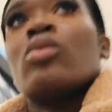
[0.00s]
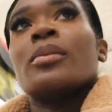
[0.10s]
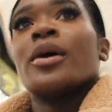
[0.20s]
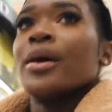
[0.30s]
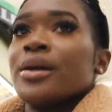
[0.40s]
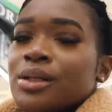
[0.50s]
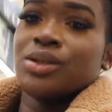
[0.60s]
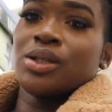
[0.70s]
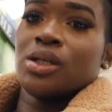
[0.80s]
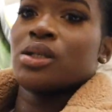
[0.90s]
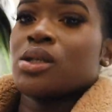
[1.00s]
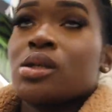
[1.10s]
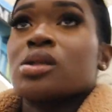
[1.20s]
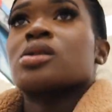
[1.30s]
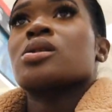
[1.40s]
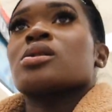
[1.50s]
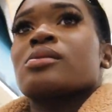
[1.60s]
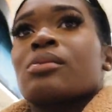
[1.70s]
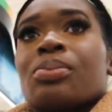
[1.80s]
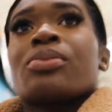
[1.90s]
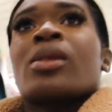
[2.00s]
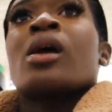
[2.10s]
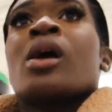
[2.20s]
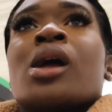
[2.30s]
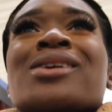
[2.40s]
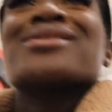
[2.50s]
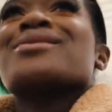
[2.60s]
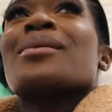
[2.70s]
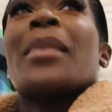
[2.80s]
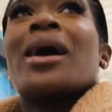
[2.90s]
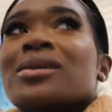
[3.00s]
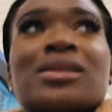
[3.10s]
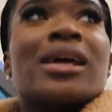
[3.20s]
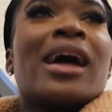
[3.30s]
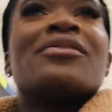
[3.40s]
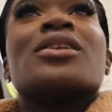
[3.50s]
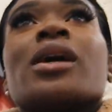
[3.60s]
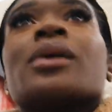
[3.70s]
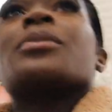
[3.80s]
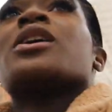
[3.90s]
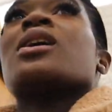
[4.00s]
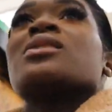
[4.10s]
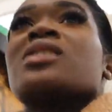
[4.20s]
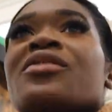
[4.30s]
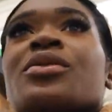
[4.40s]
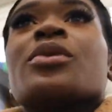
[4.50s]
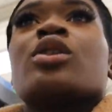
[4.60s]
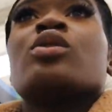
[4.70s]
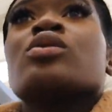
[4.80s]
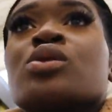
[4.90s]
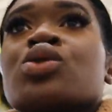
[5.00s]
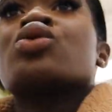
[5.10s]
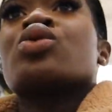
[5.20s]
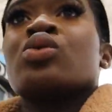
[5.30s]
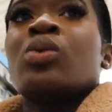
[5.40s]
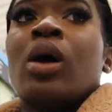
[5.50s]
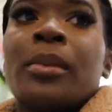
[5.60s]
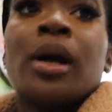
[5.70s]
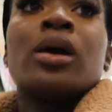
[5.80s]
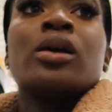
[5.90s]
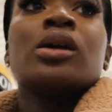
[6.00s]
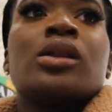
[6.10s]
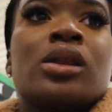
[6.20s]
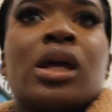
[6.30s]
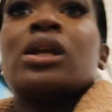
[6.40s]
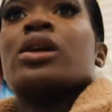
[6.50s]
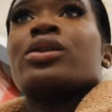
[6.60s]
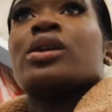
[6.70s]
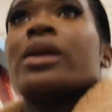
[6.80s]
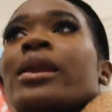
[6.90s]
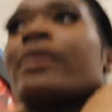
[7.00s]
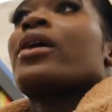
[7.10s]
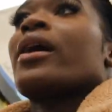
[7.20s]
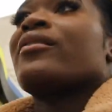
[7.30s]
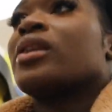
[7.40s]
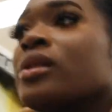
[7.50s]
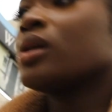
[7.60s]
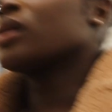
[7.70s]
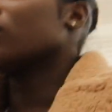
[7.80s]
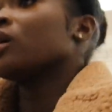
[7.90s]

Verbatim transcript: Walmart is just, it's just a mess. And I feel like because everyone goes to Walmart, they literally never have anything.